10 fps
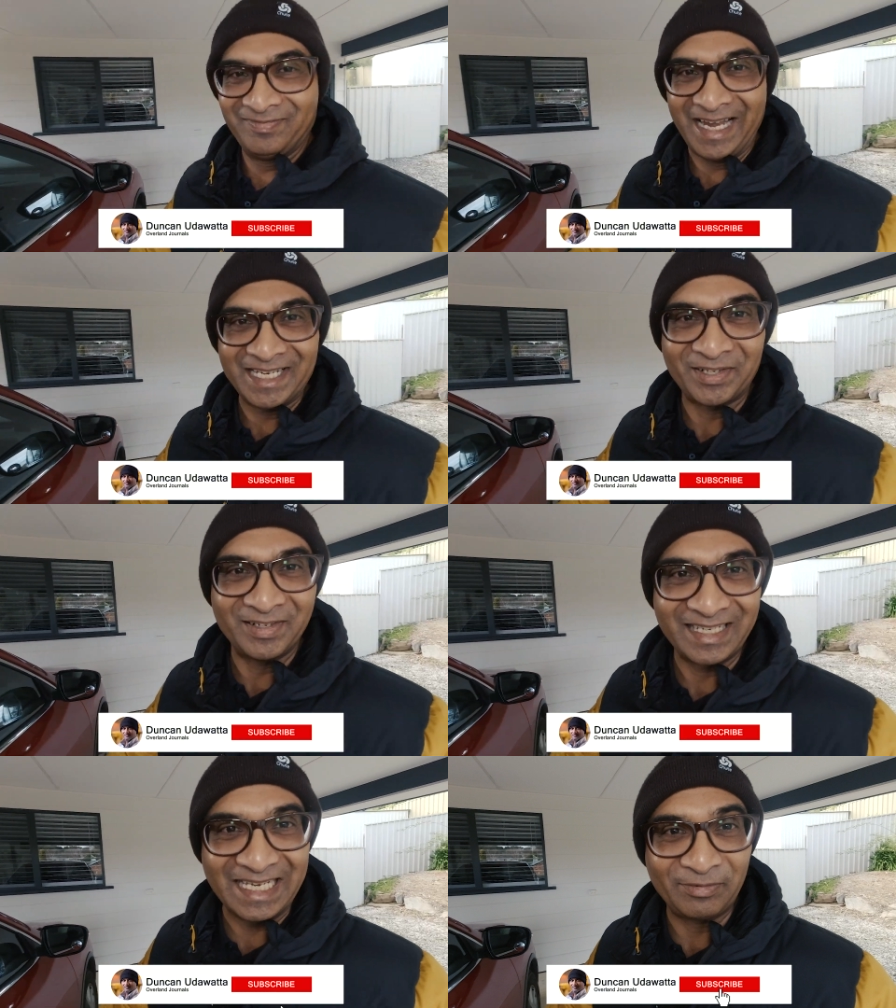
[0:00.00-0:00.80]

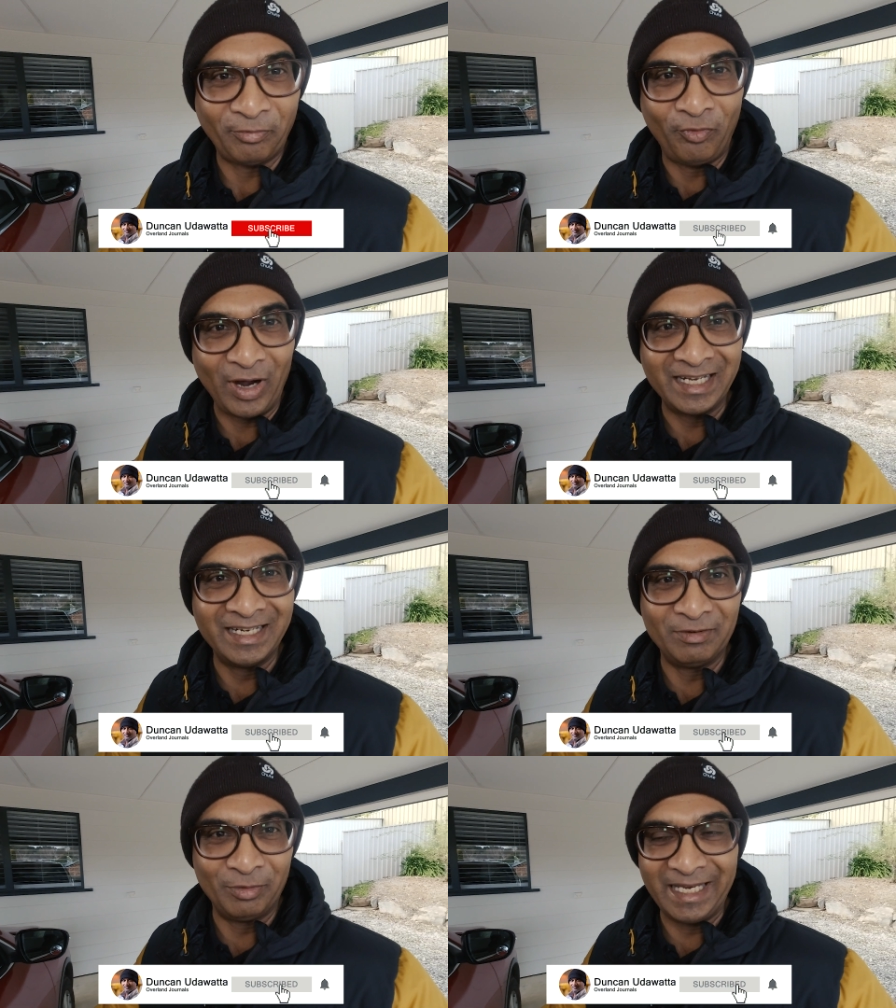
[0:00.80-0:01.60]
Dicerus is
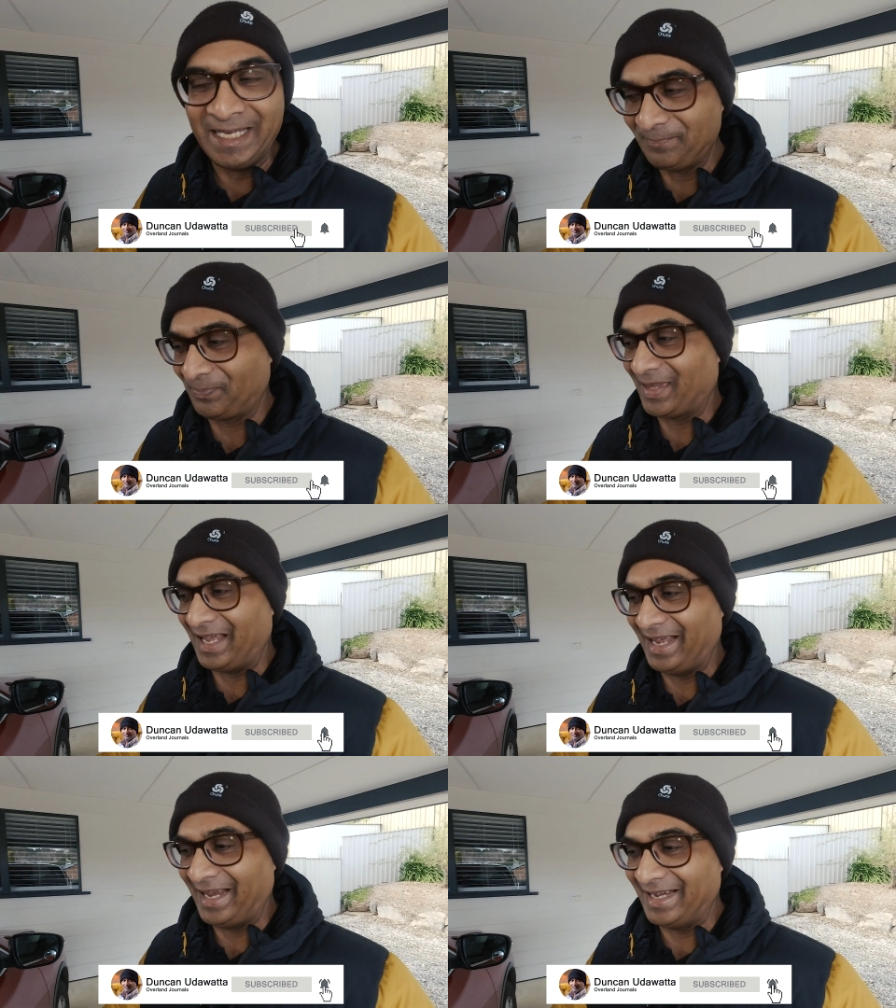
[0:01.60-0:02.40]
finally ready,
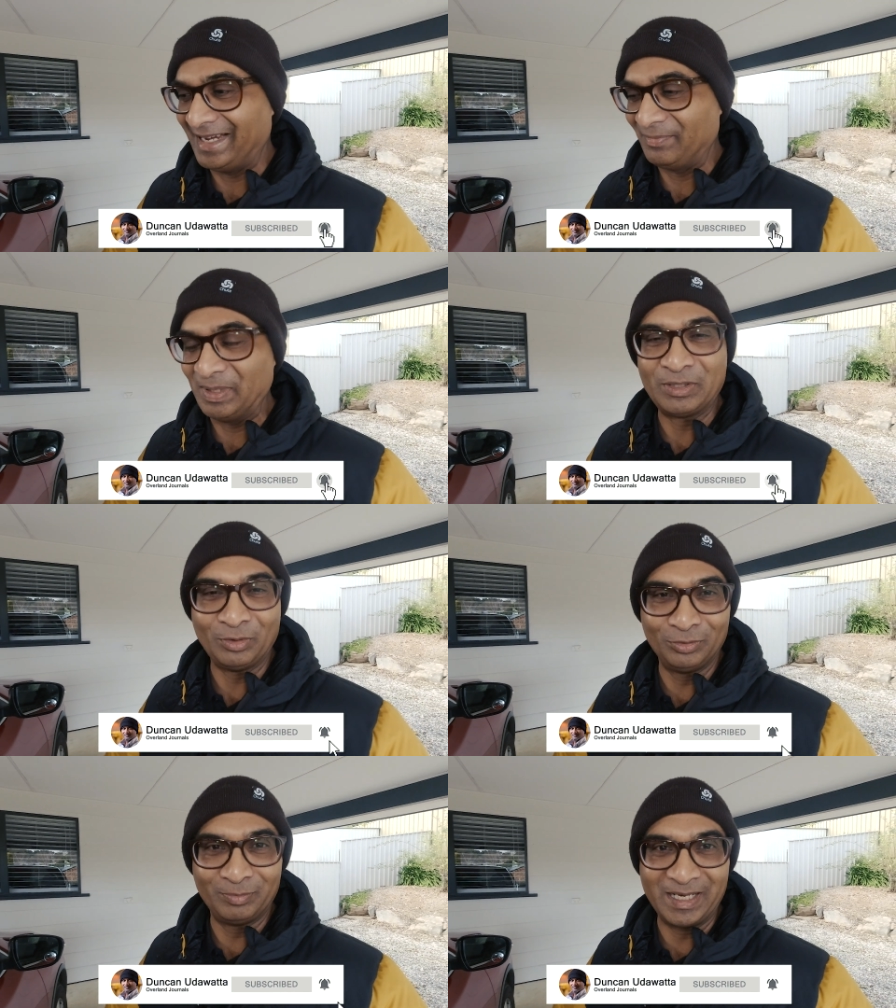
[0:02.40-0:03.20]
and I've been
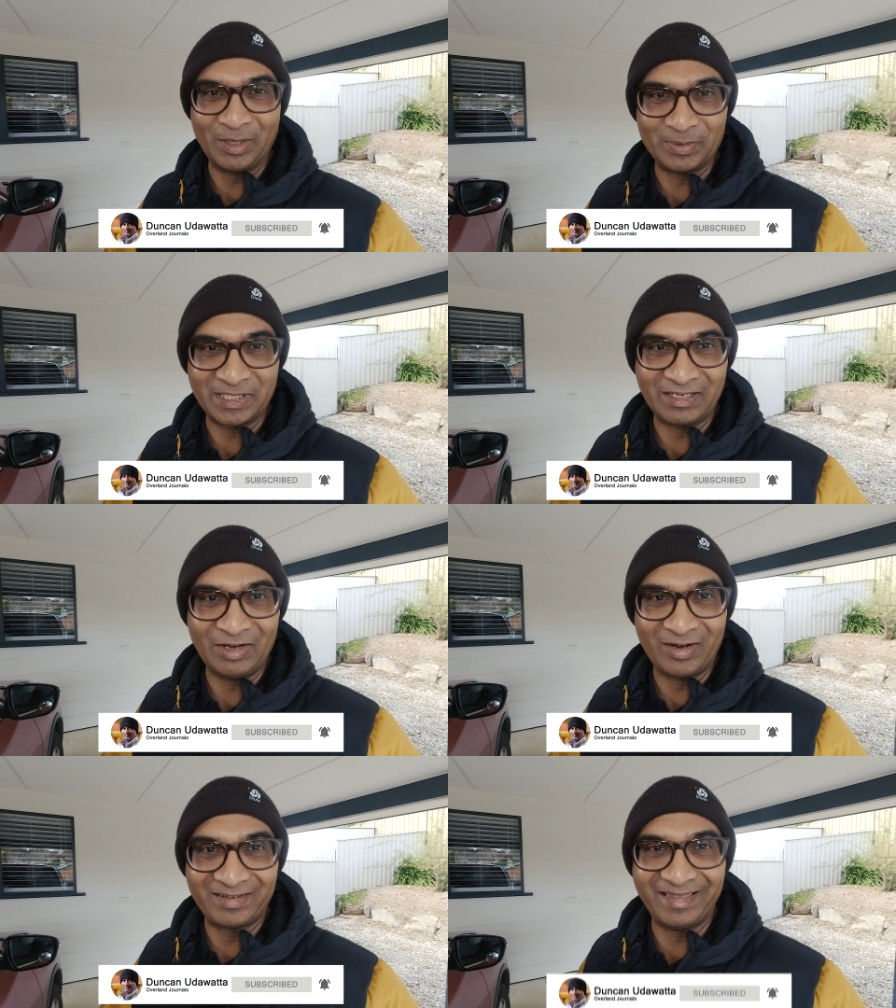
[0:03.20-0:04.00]
told by Opposite
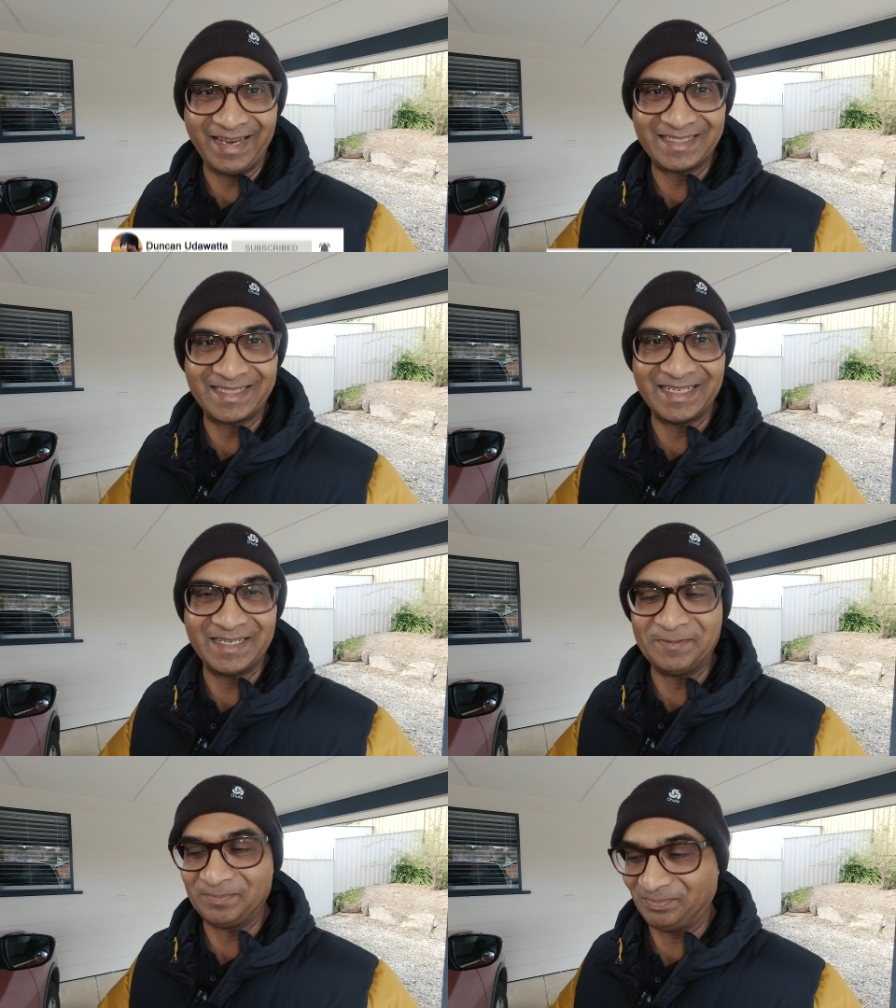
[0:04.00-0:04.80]
Lock
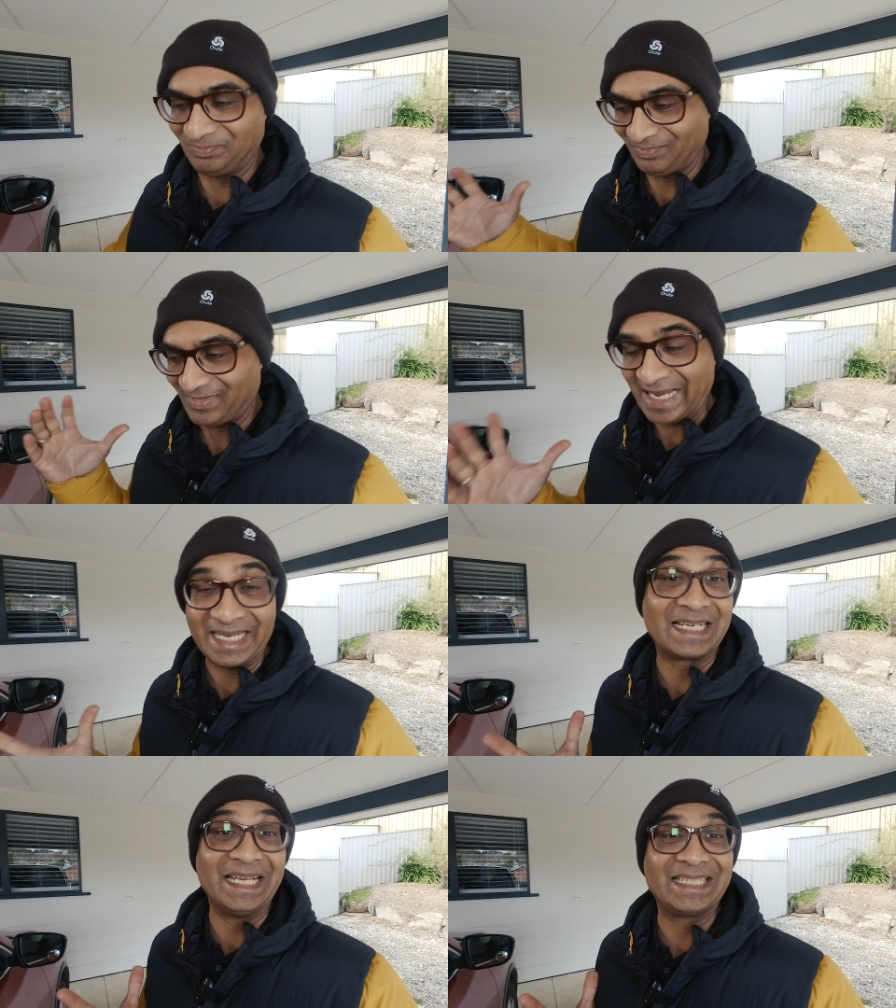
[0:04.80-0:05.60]
that I
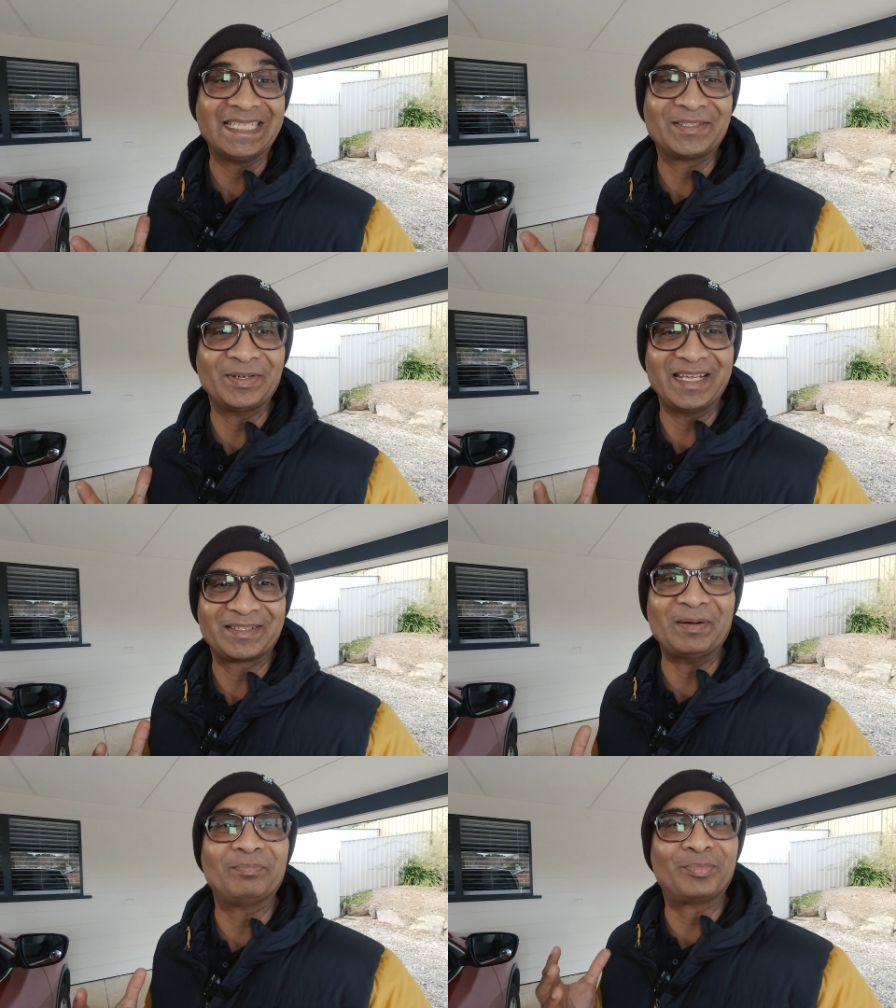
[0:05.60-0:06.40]
can collect it today,
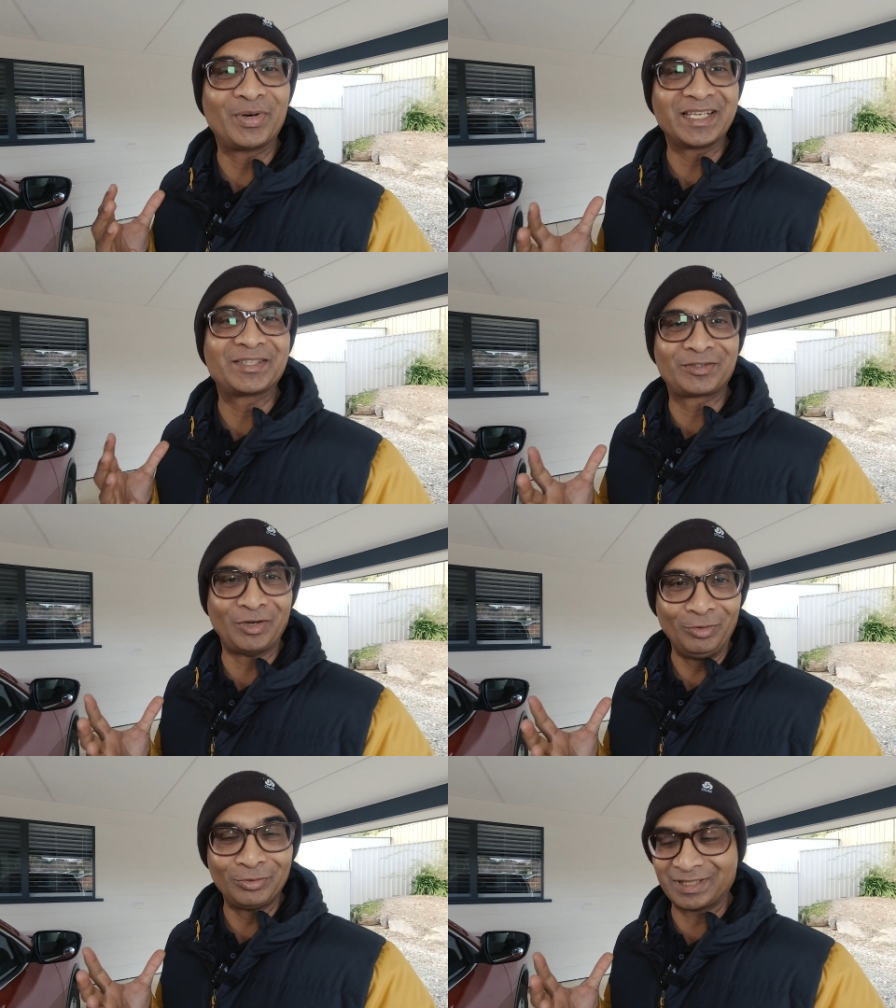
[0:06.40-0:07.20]
so I'm pretty
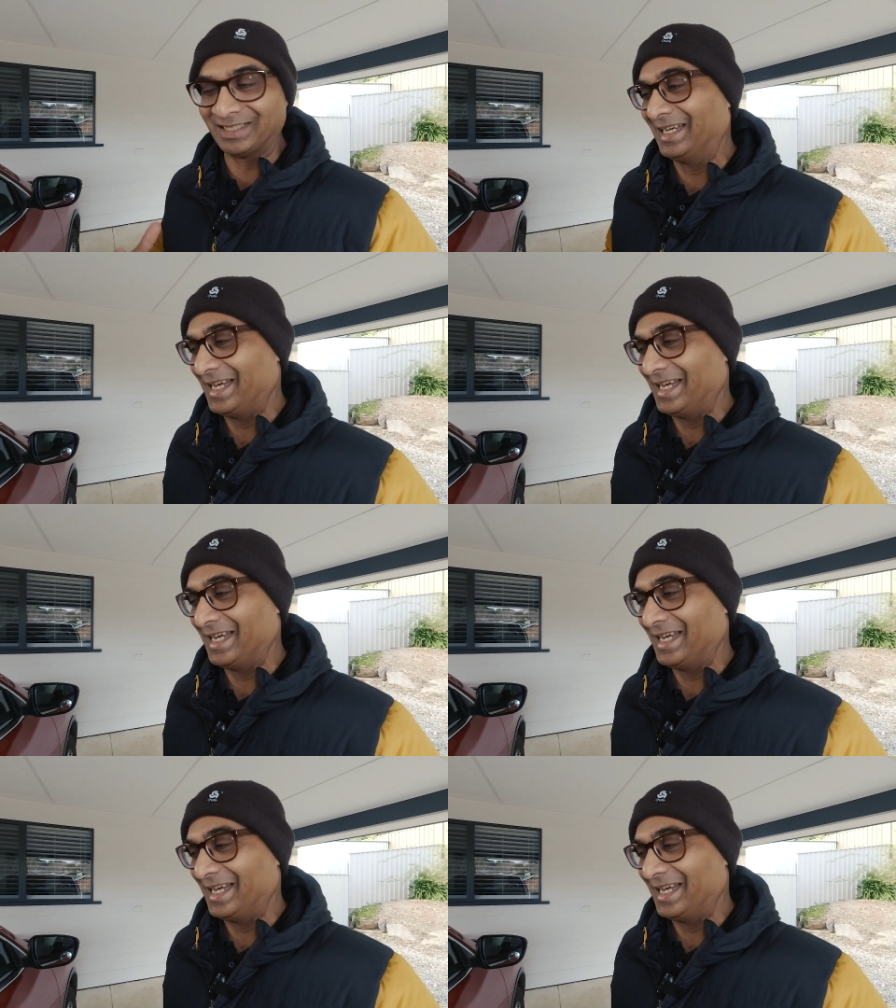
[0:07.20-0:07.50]
stoked.